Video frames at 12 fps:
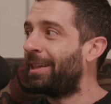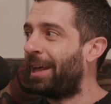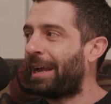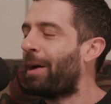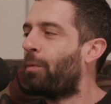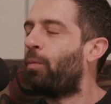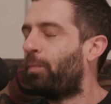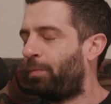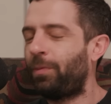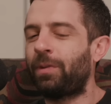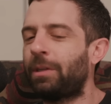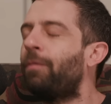Like,
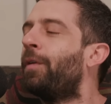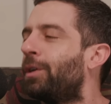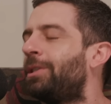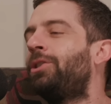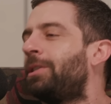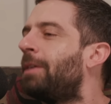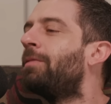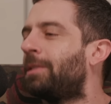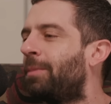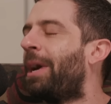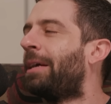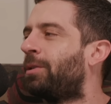first, just give us
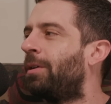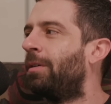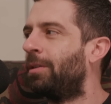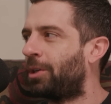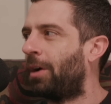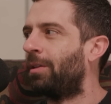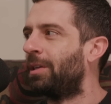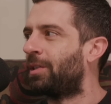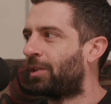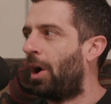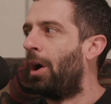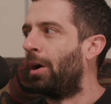the backstory of the Charli
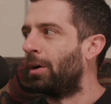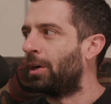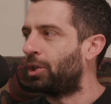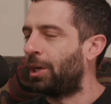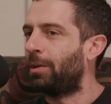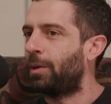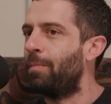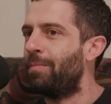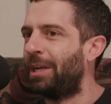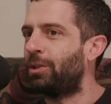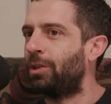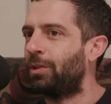song, because she also
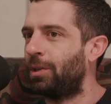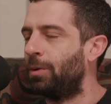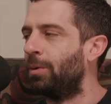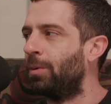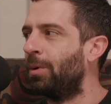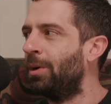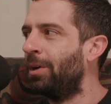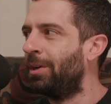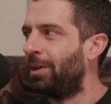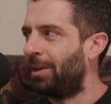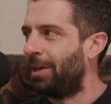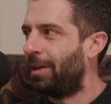mentions you
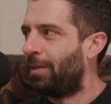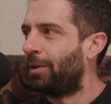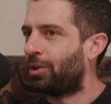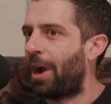mm-hmm. in the mm-hmm.